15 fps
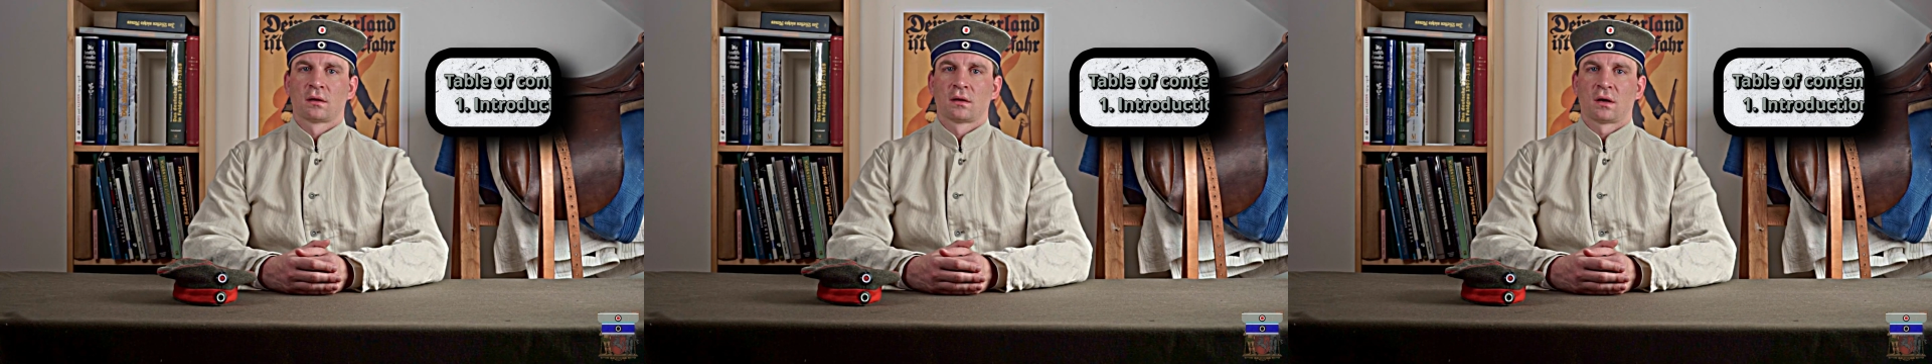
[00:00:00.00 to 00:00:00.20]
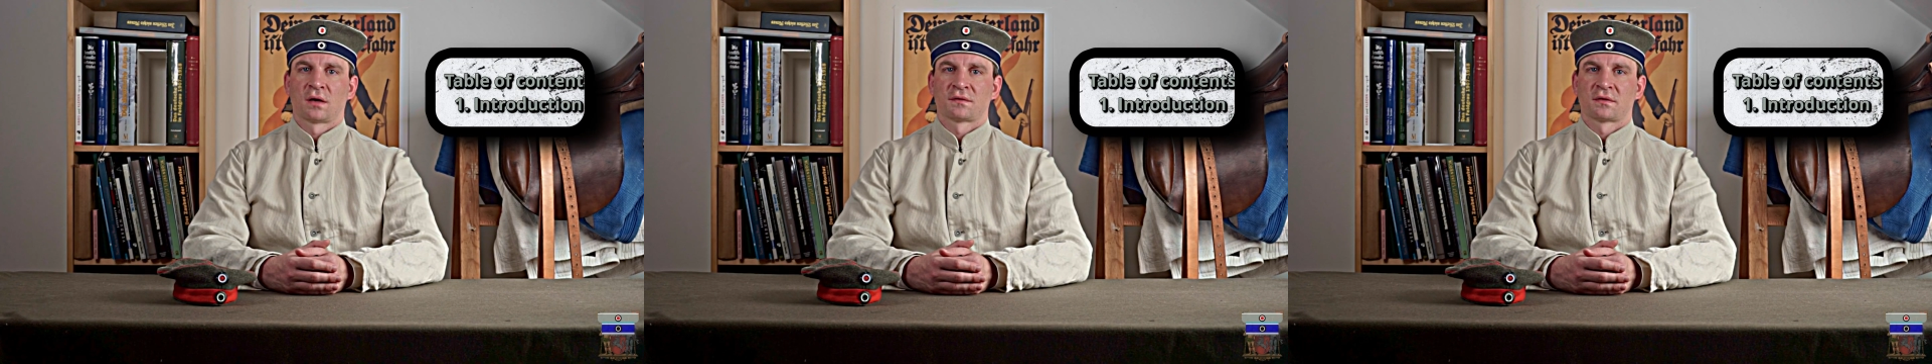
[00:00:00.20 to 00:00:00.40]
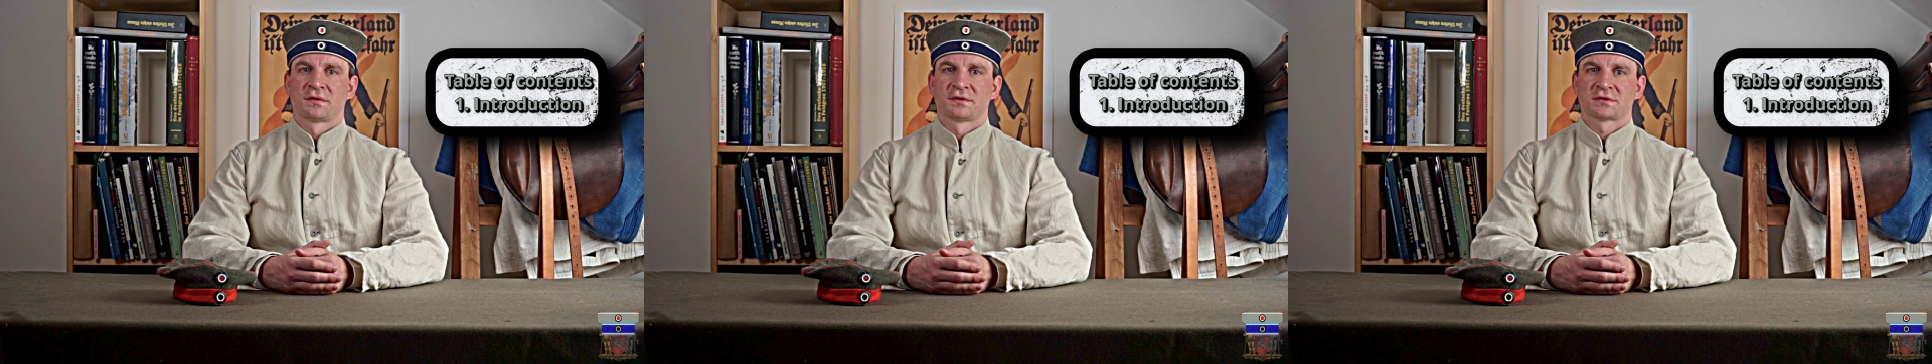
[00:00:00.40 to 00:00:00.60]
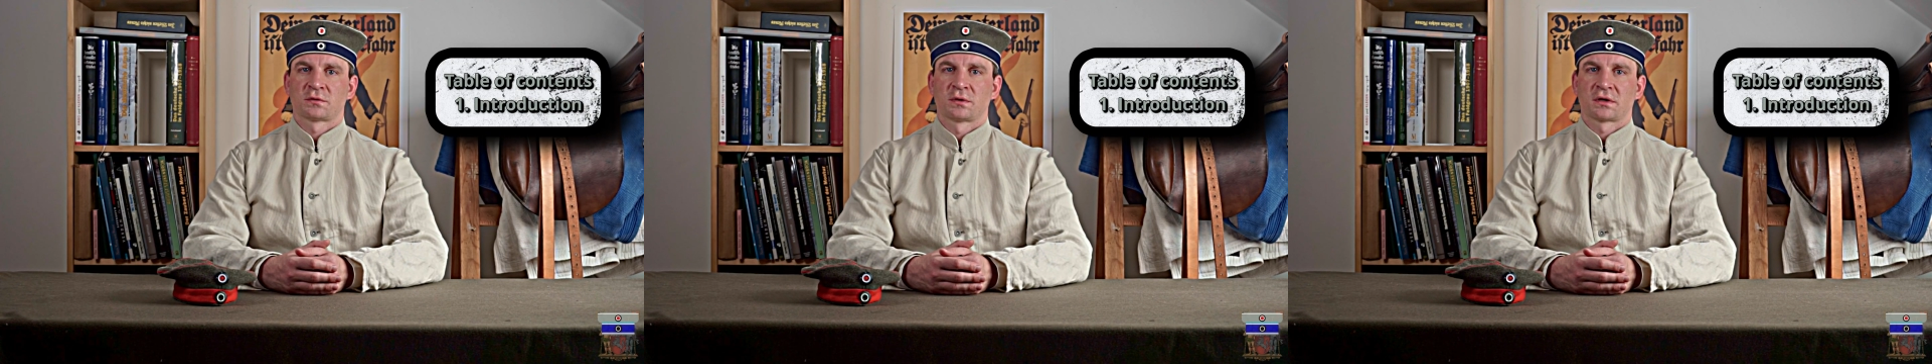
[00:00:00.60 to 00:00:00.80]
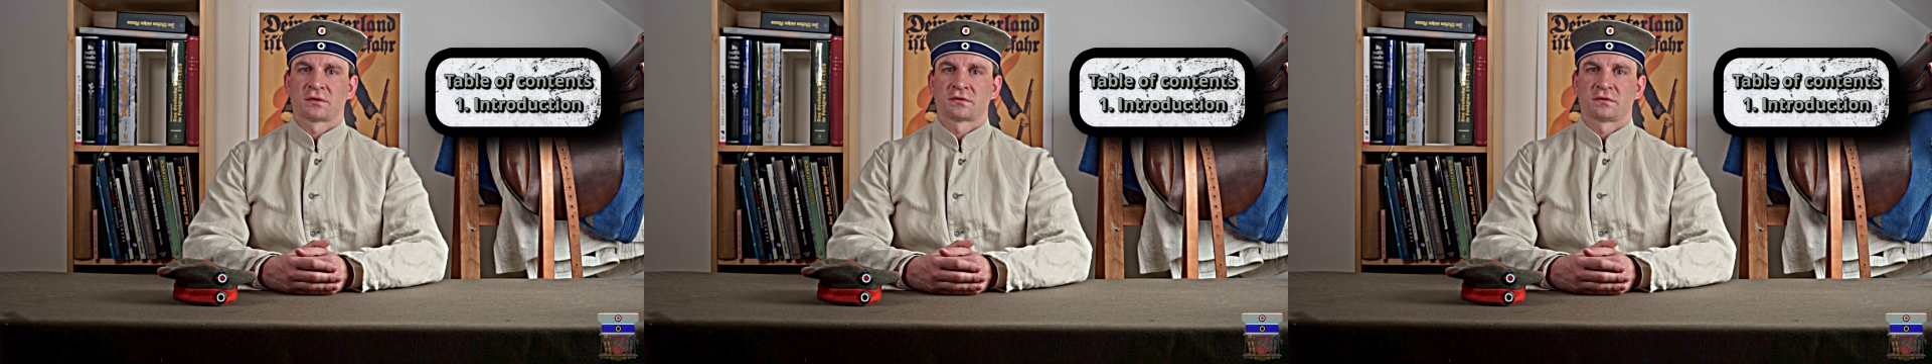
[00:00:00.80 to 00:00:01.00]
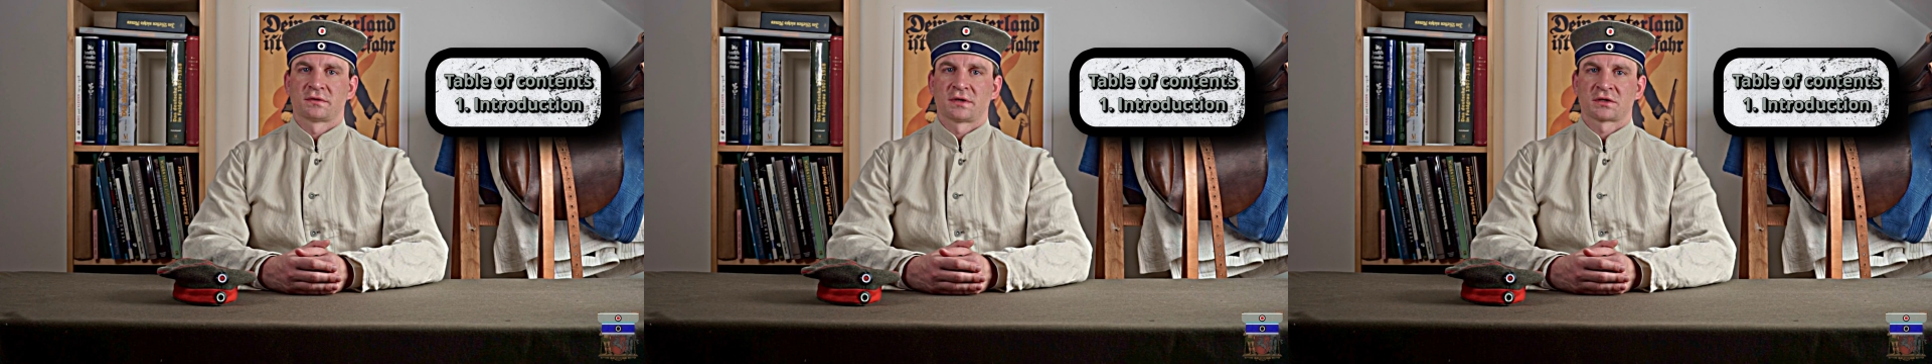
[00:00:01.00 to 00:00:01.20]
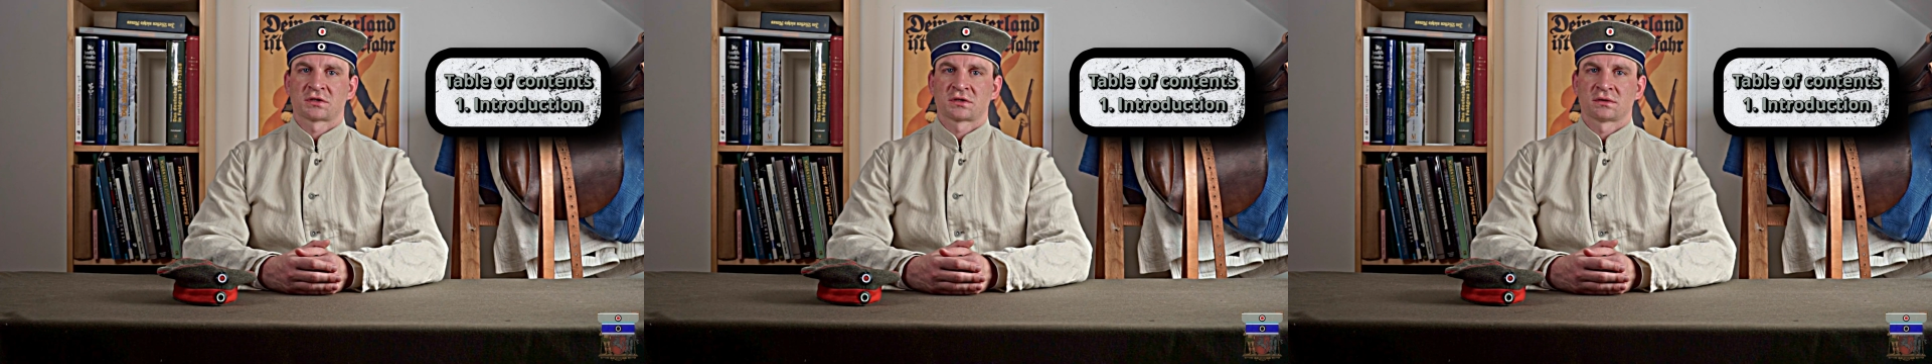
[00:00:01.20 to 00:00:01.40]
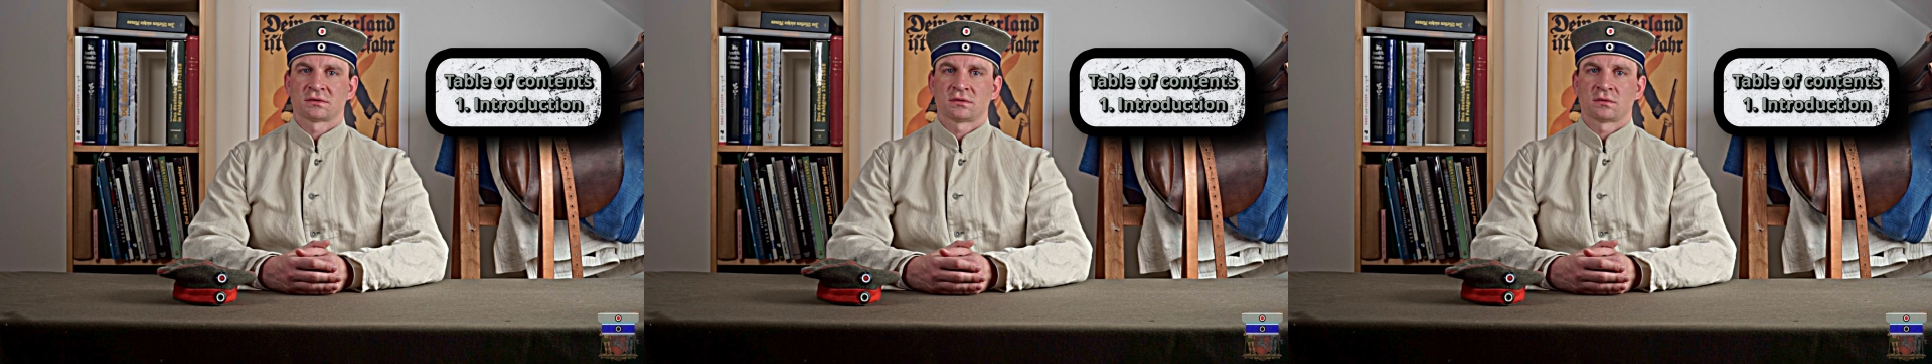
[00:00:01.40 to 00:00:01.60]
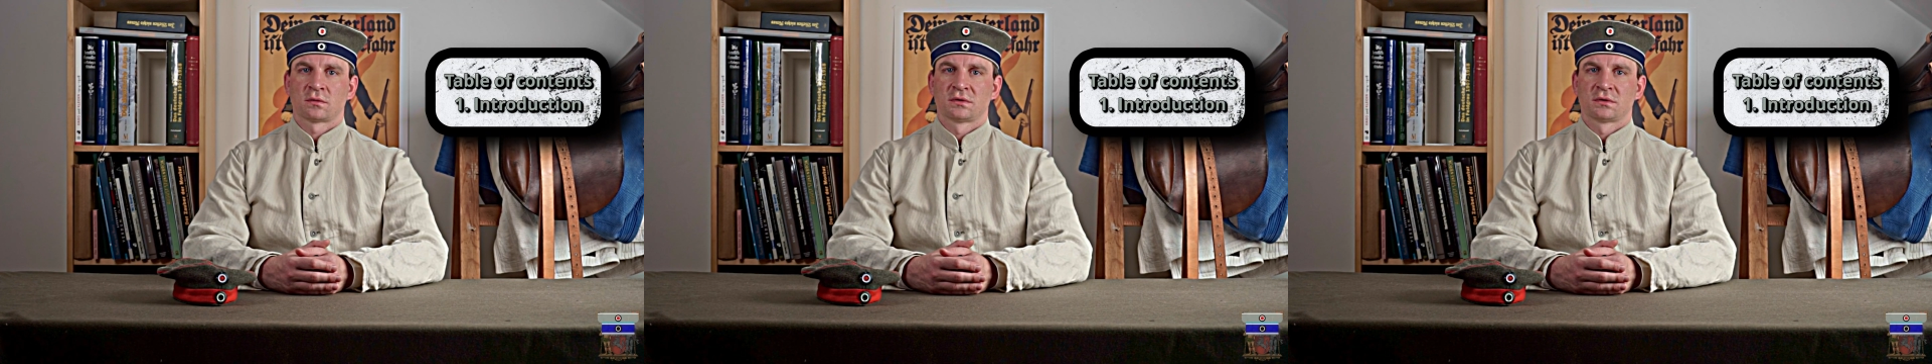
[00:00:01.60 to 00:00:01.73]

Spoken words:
after this quick introduction,